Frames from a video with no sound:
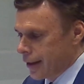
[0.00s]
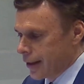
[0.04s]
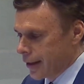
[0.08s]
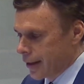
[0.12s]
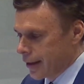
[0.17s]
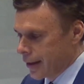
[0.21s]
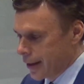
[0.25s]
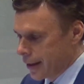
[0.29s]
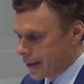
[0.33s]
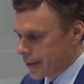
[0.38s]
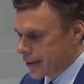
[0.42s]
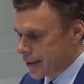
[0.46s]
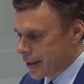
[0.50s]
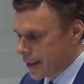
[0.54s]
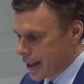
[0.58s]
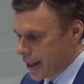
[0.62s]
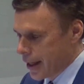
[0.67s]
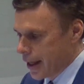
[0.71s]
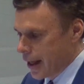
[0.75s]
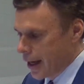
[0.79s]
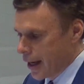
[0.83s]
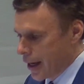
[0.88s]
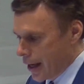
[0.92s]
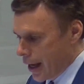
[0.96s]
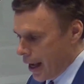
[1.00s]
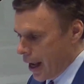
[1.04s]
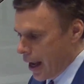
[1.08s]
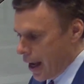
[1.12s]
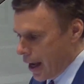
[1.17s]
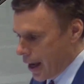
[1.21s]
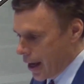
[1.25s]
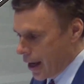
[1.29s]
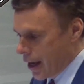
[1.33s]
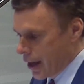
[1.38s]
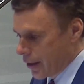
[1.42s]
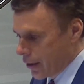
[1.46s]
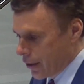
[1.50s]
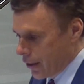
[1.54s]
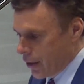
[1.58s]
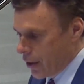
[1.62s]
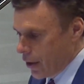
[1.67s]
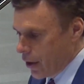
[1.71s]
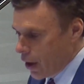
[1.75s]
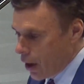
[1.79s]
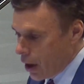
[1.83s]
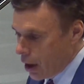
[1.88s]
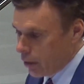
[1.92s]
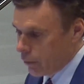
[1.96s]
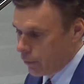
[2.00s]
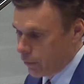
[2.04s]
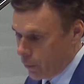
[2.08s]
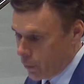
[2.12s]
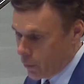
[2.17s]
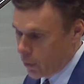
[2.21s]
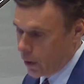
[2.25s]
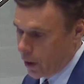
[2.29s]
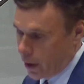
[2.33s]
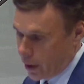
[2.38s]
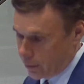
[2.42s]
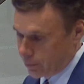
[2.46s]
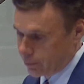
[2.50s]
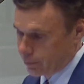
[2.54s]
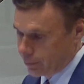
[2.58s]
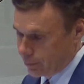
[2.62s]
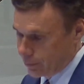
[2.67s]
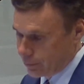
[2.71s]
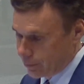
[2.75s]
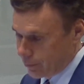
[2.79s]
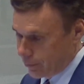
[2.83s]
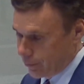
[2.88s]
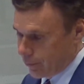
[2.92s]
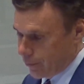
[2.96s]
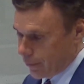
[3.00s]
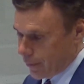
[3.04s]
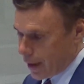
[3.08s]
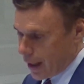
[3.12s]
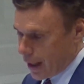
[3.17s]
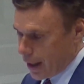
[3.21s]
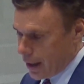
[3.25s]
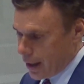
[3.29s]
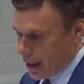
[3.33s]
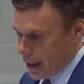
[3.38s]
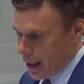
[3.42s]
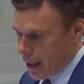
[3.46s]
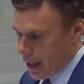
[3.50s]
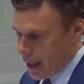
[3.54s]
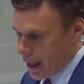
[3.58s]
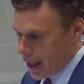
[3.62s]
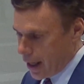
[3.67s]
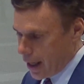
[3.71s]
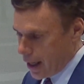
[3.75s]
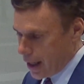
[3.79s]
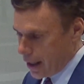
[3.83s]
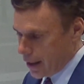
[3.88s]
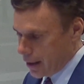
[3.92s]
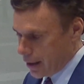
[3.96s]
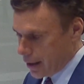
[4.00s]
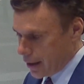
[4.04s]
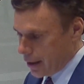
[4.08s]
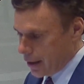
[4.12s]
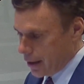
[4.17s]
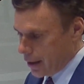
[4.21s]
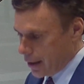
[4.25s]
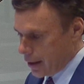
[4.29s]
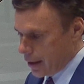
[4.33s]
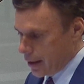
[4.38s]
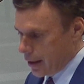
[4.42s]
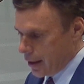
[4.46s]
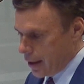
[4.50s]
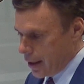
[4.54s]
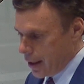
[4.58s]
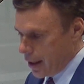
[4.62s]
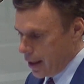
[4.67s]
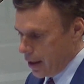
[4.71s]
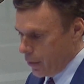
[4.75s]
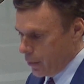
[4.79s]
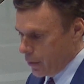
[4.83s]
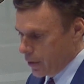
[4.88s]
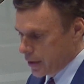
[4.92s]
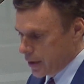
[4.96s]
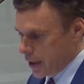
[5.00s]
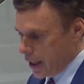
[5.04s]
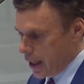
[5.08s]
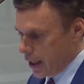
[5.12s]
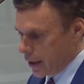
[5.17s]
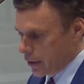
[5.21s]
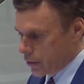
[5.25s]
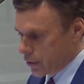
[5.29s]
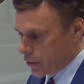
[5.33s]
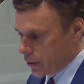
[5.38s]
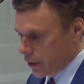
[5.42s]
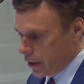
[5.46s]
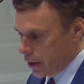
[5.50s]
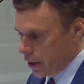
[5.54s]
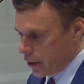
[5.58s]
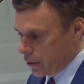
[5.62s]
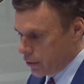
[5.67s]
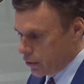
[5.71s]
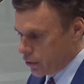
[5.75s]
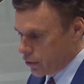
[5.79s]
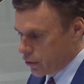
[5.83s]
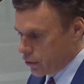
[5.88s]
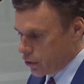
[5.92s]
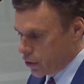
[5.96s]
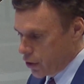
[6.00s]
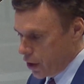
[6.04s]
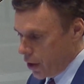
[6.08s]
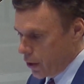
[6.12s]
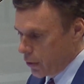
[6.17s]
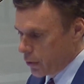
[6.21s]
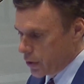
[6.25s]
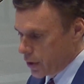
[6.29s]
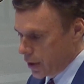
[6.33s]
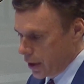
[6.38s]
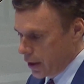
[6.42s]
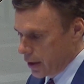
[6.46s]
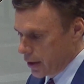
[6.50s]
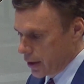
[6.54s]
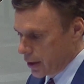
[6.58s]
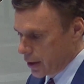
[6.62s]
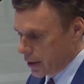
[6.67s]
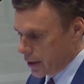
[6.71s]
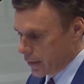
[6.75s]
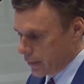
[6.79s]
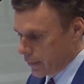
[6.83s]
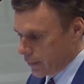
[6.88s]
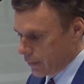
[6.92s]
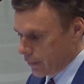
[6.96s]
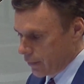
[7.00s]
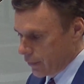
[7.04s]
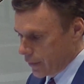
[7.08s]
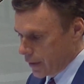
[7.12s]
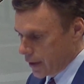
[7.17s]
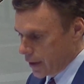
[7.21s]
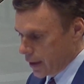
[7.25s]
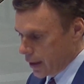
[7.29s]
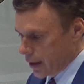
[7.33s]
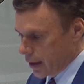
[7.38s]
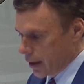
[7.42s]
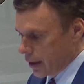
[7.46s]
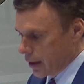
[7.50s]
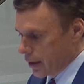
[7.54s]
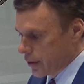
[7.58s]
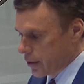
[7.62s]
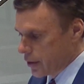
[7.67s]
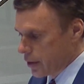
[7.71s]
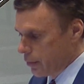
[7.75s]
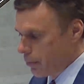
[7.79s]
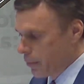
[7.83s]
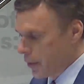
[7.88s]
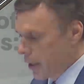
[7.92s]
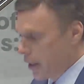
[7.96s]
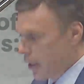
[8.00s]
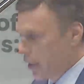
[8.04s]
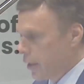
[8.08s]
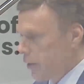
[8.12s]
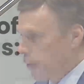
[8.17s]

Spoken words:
this guy had all 4. And he was actually chosen to be